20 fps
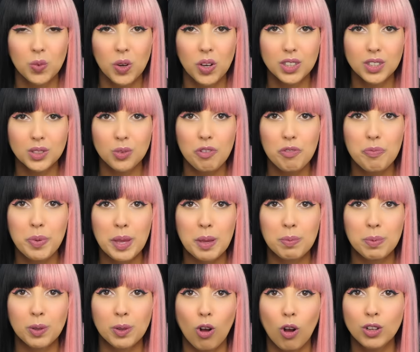Always with
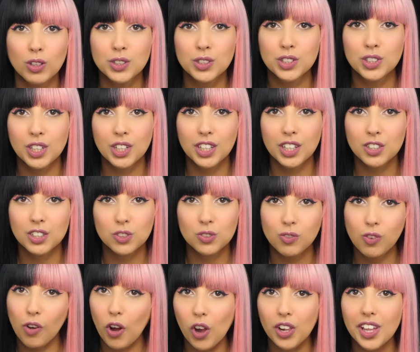people constantly just
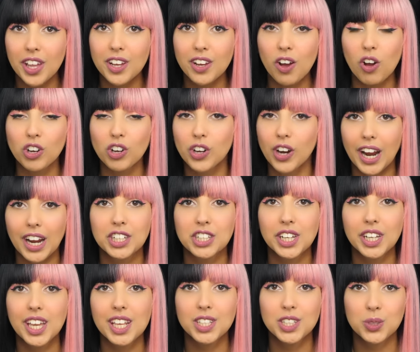falling or
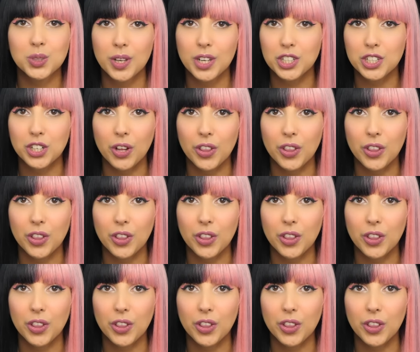crashing into each